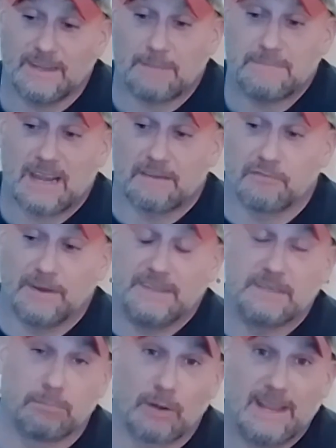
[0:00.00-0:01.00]
that I'm not
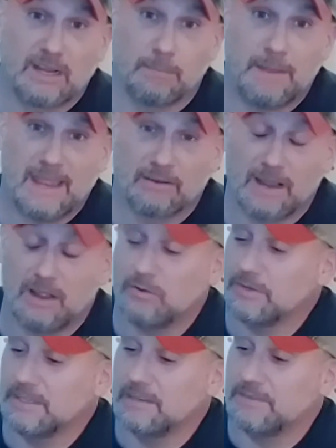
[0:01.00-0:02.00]
afraid to break or bang
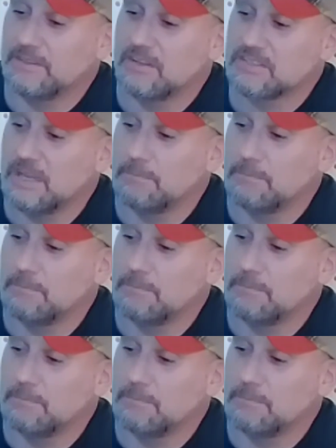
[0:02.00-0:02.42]
around, and if it does